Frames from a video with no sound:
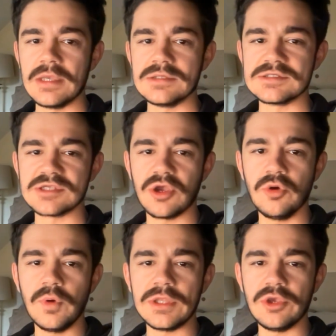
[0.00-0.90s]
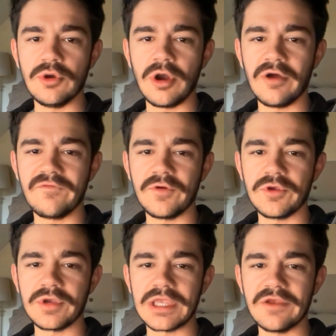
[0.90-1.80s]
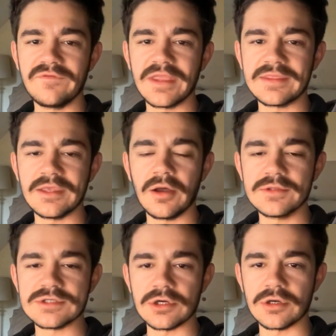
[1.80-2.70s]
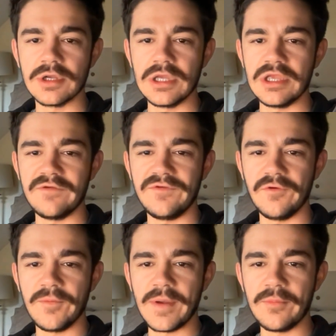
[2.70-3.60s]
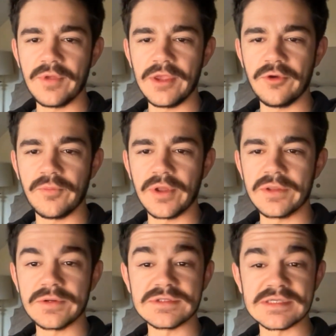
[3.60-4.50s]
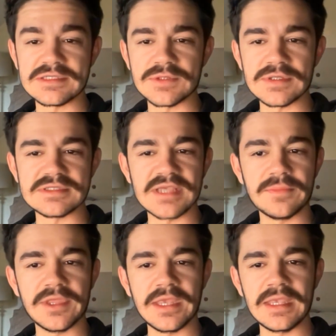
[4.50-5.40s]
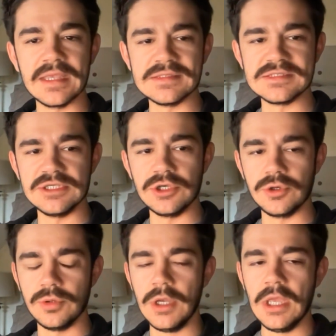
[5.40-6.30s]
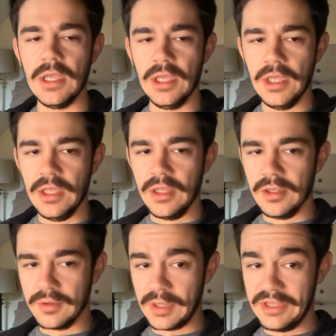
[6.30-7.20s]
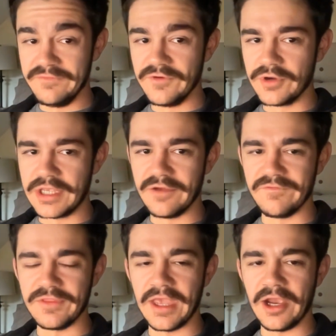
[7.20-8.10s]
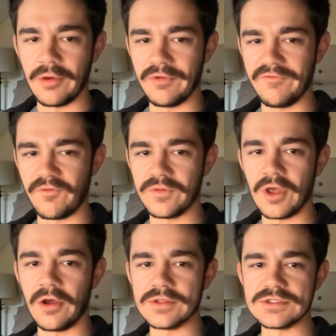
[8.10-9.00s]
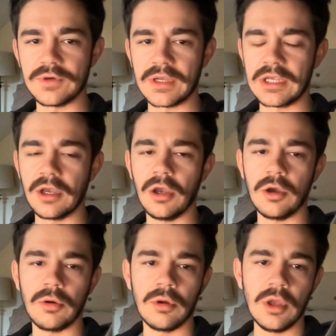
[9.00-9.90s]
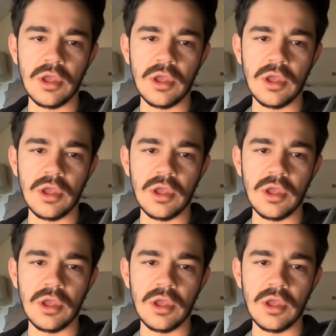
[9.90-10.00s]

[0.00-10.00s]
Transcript: So when you are offering your gift at the altar, if you remember that your brother or sister has something against you, leave your gift there before the altar and go.